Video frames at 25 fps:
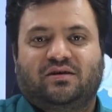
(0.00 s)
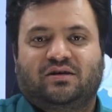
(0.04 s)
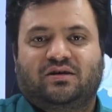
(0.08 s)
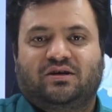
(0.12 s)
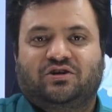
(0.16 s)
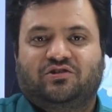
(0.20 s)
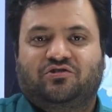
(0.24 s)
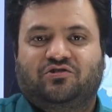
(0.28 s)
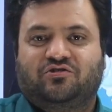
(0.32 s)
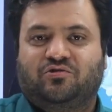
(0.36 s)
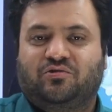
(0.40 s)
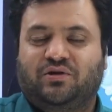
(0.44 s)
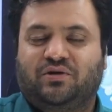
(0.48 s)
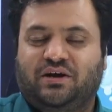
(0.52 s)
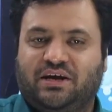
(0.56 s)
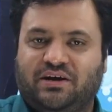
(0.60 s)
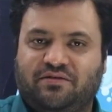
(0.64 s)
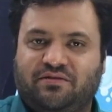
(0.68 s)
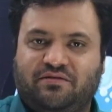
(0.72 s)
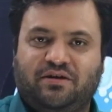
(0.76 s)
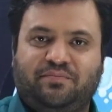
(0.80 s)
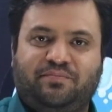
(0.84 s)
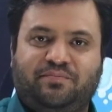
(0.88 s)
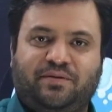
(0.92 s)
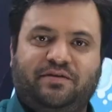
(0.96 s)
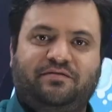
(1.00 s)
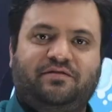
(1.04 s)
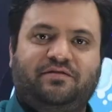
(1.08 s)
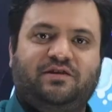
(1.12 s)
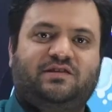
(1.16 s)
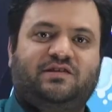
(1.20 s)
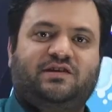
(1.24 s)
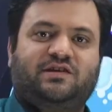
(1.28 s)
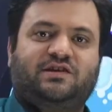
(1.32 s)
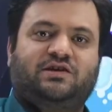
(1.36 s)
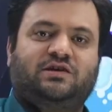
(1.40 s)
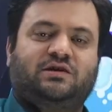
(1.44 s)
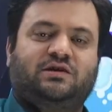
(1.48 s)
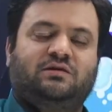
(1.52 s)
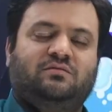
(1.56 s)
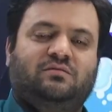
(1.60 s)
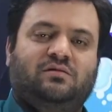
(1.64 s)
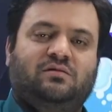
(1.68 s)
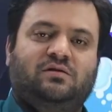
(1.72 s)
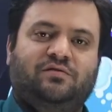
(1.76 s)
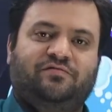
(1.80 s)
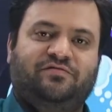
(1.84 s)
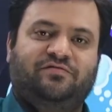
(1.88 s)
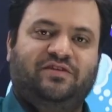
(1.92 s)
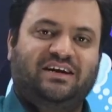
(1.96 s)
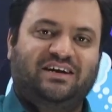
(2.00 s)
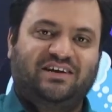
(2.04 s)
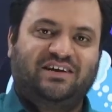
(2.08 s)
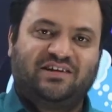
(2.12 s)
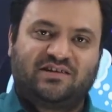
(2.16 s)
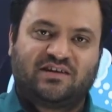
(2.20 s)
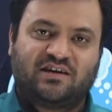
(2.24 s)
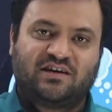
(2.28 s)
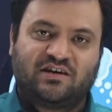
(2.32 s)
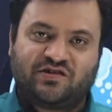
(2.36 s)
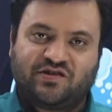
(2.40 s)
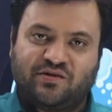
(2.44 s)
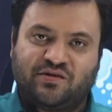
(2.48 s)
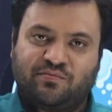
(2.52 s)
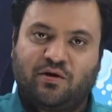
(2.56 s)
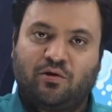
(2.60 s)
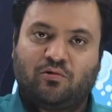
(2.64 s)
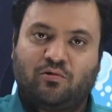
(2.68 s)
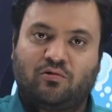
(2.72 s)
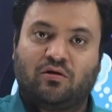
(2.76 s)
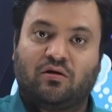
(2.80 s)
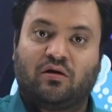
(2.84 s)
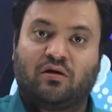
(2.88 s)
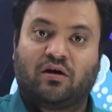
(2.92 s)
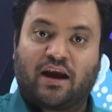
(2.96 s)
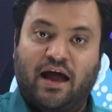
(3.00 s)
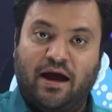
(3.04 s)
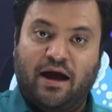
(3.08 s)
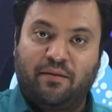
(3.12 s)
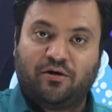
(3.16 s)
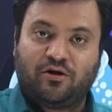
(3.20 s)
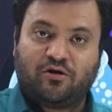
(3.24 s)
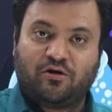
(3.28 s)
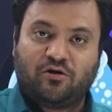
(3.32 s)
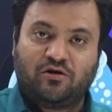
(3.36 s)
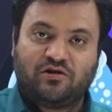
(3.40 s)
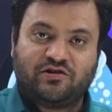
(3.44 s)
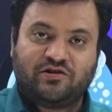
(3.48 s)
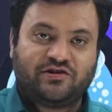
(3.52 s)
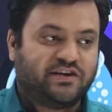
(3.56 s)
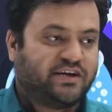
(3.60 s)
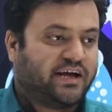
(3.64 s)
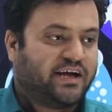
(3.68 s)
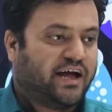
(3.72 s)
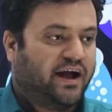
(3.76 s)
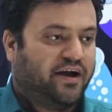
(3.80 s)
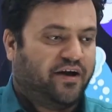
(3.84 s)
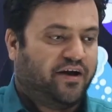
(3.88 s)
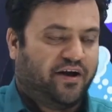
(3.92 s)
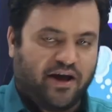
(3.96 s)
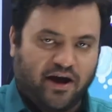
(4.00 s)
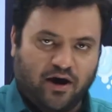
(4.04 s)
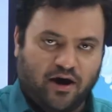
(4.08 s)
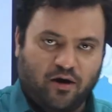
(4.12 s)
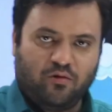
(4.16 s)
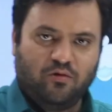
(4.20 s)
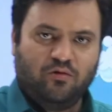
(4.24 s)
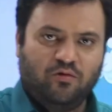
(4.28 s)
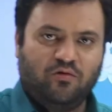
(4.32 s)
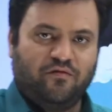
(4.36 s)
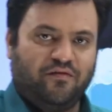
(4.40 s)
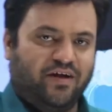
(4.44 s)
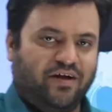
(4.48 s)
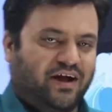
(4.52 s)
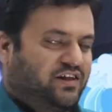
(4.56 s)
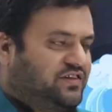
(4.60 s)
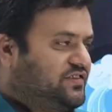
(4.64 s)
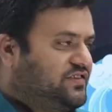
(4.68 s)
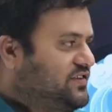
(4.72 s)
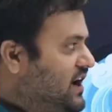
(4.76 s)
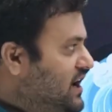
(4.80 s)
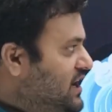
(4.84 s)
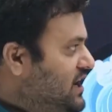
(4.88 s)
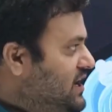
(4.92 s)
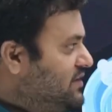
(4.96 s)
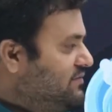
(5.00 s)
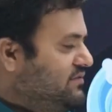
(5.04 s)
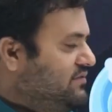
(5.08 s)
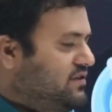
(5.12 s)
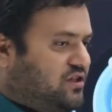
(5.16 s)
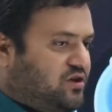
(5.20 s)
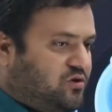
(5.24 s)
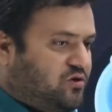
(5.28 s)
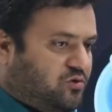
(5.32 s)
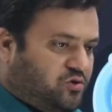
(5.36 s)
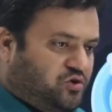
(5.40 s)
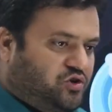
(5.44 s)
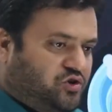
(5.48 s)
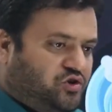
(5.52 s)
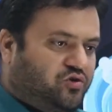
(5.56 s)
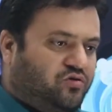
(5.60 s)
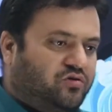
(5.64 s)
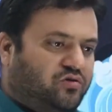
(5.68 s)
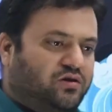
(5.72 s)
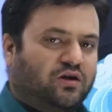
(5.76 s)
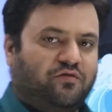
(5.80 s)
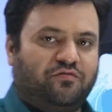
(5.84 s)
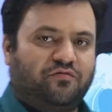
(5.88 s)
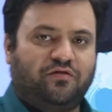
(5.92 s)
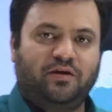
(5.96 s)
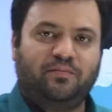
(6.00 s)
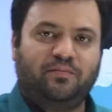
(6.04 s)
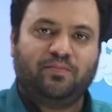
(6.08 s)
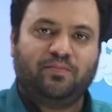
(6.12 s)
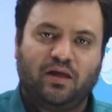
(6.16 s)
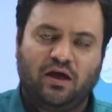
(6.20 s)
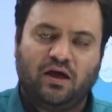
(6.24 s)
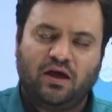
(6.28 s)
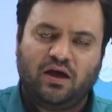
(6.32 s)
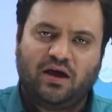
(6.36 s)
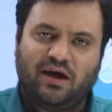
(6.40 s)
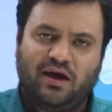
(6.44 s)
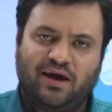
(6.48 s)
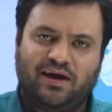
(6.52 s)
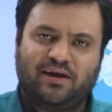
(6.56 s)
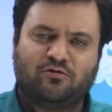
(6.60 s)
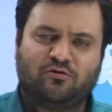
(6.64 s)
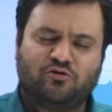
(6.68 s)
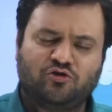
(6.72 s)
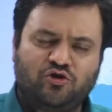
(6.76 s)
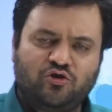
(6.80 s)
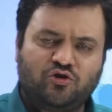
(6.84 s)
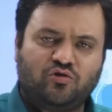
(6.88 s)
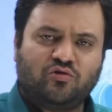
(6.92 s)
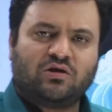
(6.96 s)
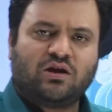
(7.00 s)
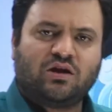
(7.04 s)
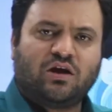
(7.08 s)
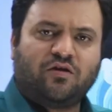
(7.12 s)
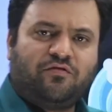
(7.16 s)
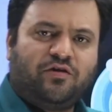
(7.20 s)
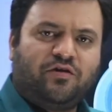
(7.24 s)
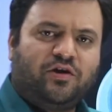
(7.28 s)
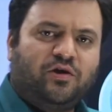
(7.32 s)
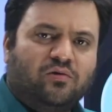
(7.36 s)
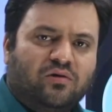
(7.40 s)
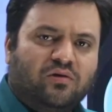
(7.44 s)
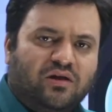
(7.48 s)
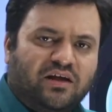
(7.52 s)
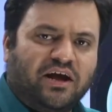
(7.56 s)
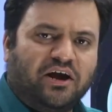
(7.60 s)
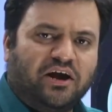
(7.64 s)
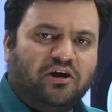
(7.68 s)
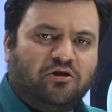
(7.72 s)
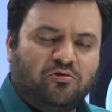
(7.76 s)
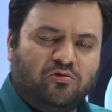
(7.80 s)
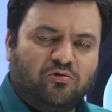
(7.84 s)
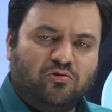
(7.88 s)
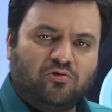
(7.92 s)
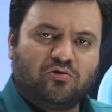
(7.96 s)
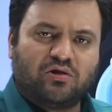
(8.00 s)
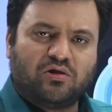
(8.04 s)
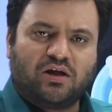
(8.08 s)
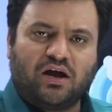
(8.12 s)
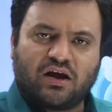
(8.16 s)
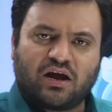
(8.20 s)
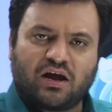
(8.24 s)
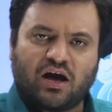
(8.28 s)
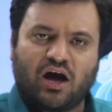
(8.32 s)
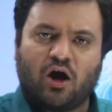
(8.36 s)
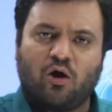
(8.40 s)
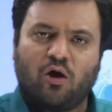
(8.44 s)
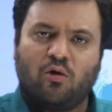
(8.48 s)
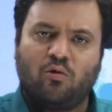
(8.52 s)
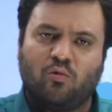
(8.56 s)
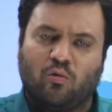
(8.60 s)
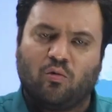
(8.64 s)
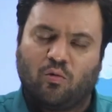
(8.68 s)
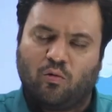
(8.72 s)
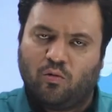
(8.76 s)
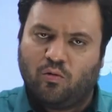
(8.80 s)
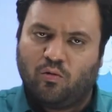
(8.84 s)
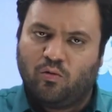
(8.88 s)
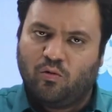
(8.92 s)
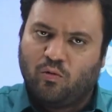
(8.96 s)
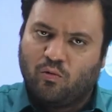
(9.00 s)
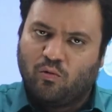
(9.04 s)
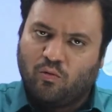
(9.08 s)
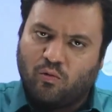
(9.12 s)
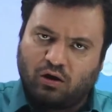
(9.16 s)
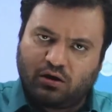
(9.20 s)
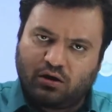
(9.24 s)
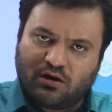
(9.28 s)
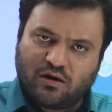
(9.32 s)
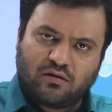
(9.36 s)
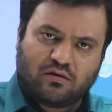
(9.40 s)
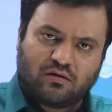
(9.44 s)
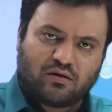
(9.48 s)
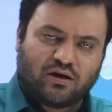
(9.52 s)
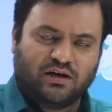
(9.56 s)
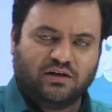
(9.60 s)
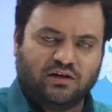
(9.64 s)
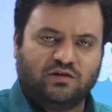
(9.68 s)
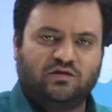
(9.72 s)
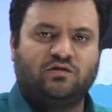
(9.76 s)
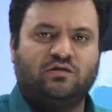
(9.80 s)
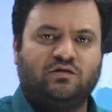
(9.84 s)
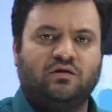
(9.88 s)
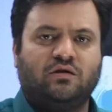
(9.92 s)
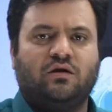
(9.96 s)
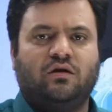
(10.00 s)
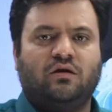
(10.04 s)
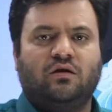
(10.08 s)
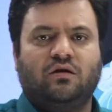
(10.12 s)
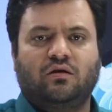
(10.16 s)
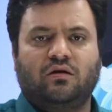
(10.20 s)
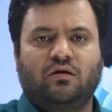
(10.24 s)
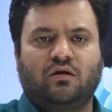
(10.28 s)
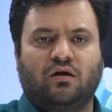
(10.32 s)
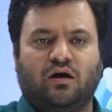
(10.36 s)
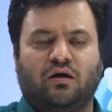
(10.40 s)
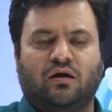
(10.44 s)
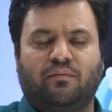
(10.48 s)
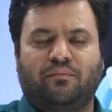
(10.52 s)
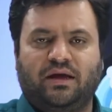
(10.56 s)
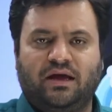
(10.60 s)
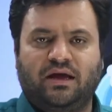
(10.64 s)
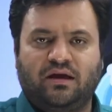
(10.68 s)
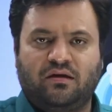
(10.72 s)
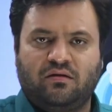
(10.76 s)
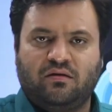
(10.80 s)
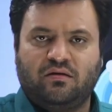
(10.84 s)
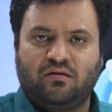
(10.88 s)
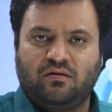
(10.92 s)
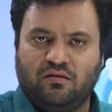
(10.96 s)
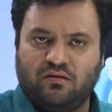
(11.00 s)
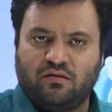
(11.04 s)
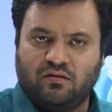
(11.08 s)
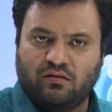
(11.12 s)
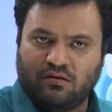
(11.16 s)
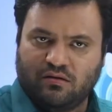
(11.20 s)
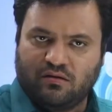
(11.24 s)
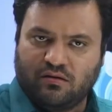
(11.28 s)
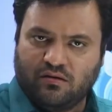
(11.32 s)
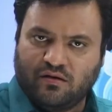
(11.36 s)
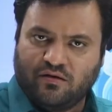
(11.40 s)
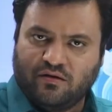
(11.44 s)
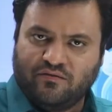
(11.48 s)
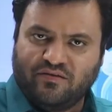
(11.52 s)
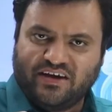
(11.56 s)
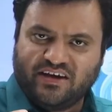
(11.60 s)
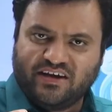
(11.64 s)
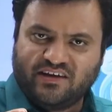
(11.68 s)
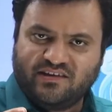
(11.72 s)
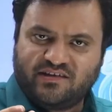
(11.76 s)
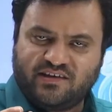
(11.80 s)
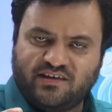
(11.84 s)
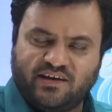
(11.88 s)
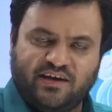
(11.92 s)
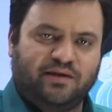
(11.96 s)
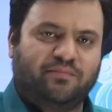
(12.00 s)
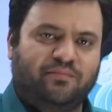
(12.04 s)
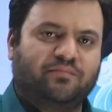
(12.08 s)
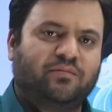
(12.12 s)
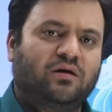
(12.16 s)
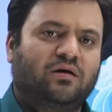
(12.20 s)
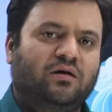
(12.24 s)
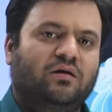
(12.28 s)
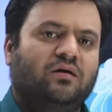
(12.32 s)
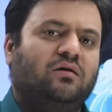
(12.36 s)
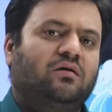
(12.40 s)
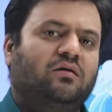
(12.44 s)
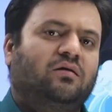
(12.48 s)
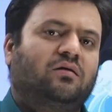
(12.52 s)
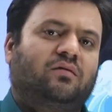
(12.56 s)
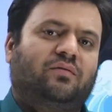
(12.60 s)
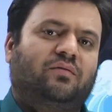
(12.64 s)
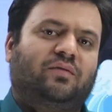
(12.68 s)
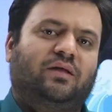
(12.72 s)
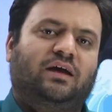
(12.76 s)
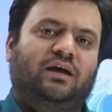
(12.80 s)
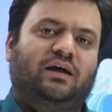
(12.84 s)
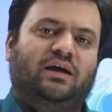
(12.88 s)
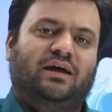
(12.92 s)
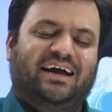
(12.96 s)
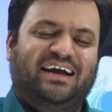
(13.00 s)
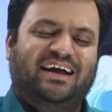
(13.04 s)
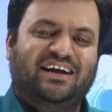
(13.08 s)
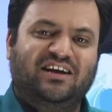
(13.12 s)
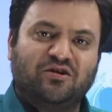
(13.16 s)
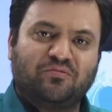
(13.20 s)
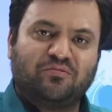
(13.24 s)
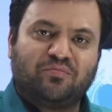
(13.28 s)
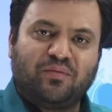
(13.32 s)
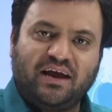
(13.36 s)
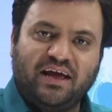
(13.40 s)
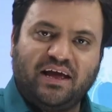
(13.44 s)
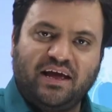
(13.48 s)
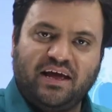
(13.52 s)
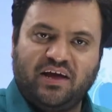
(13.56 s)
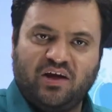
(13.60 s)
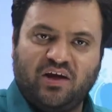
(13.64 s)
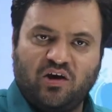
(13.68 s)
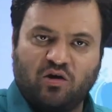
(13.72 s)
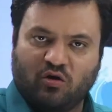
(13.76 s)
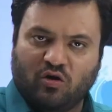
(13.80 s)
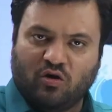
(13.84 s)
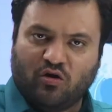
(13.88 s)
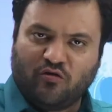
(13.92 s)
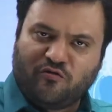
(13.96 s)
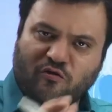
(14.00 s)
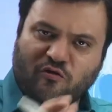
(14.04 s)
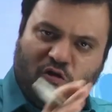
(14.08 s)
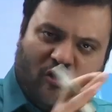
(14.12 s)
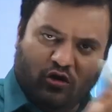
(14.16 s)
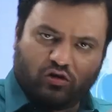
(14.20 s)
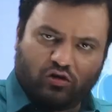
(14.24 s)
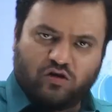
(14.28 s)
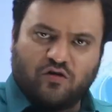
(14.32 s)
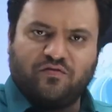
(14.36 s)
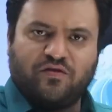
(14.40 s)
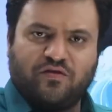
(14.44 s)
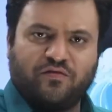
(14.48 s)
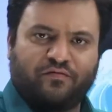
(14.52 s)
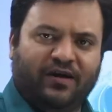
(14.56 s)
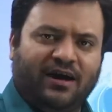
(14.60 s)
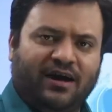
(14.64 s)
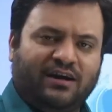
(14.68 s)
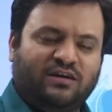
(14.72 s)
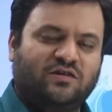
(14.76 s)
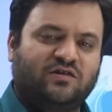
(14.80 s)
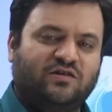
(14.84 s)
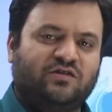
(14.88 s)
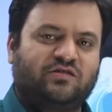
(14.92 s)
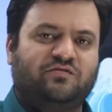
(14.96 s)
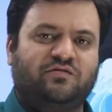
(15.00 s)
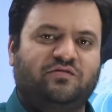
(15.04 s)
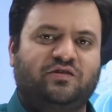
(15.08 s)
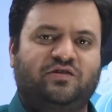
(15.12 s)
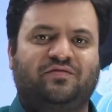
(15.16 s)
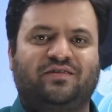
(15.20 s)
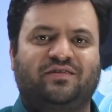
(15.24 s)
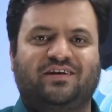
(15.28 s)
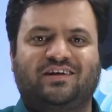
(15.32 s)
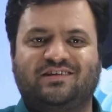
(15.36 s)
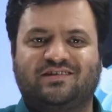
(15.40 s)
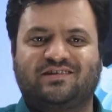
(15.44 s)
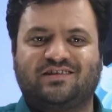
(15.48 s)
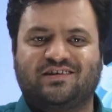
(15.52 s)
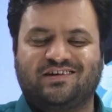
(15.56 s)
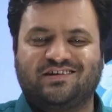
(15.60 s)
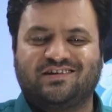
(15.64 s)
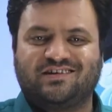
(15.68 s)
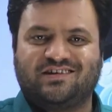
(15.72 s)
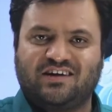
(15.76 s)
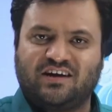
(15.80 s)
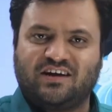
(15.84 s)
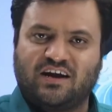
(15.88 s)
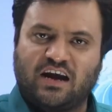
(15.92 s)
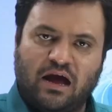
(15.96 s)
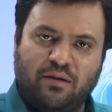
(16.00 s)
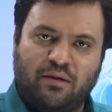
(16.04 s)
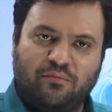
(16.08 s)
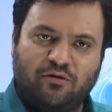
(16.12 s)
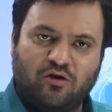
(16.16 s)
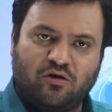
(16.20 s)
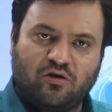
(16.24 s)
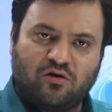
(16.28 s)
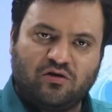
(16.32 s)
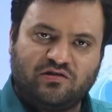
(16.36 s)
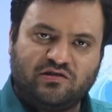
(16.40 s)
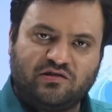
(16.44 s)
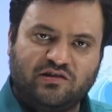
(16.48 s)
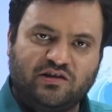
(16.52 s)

So in our previous session, we discussed about climatology, and now we are starting with the oceanography. In oceanography, you will get to know that how water is a main, we can say, the interplay of all of the factors which we discussed in climatology.